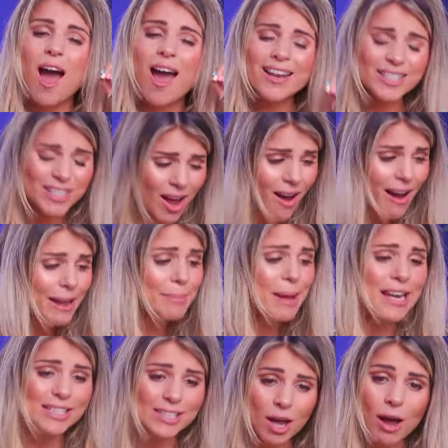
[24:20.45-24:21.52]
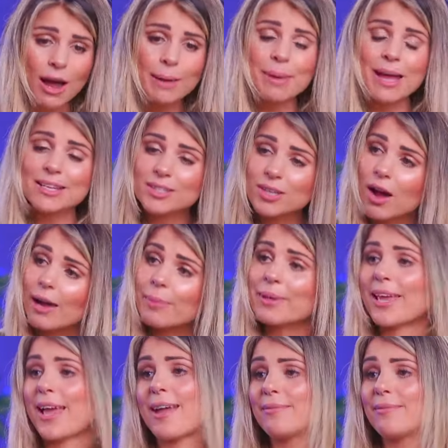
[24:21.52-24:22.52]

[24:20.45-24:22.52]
Time and time and time again.